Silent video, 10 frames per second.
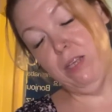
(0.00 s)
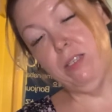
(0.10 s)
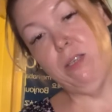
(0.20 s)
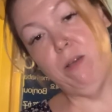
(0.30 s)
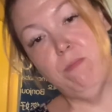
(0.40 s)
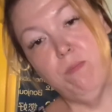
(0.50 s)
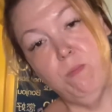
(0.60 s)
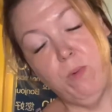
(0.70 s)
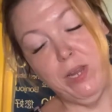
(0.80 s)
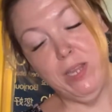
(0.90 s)
So
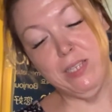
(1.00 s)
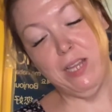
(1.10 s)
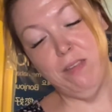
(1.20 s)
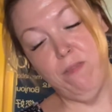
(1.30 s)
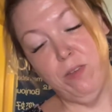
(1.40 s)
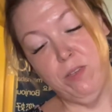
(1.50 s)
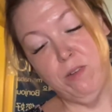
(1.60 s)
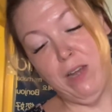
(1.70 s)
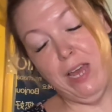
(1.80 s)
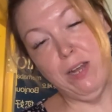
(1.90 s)
when it's got the
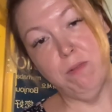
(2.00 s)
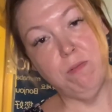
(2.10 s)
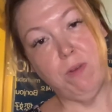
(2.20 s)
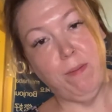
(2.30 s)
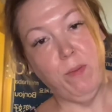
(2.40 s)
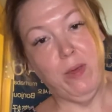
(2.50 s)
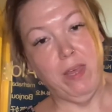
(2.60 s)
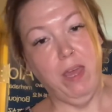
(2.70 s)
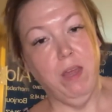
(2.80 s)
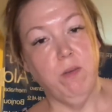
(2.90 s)
filter in, I don't grab it by
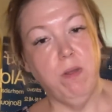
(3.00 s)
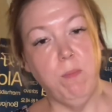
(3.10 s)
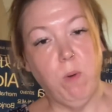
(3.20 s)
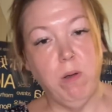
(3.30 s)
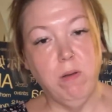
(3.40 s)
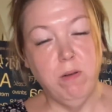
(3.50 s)
the handle anymore.